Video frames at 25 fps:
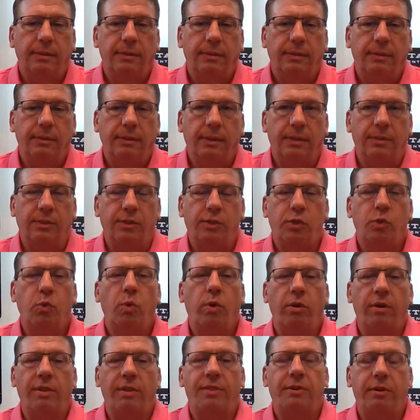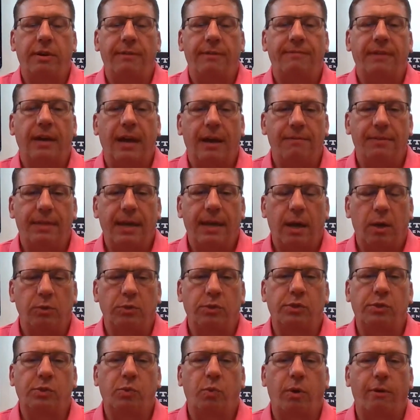it's 235,000
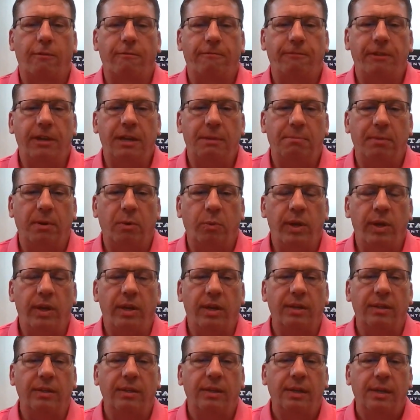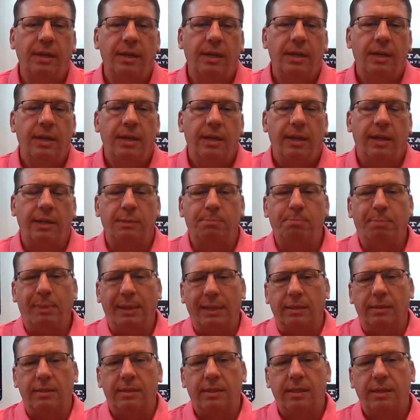square feet, but we can. It's
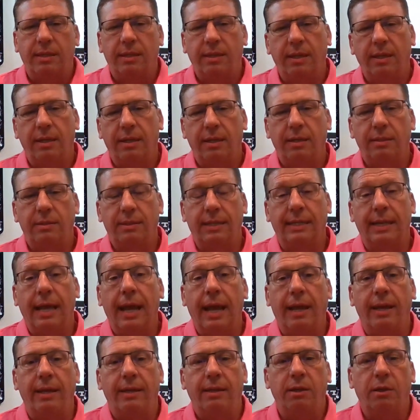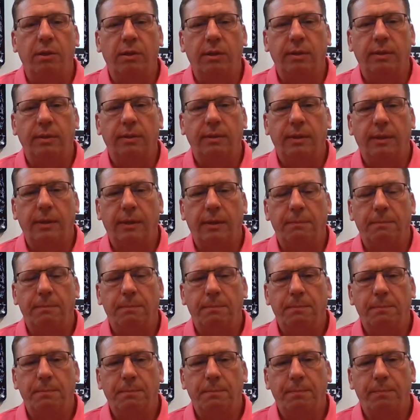built today uh, uh
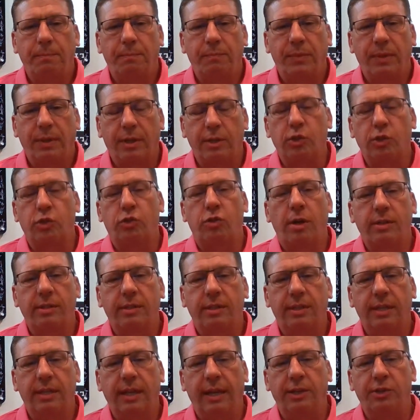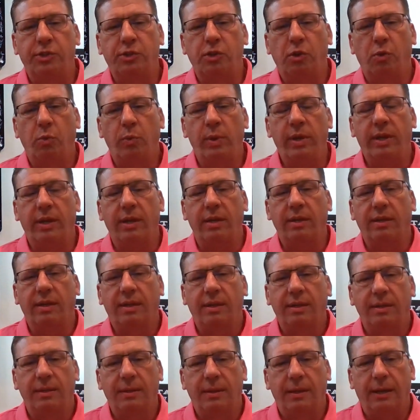constructed taste, and we can
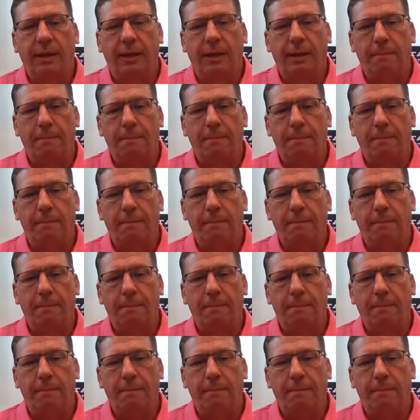uh,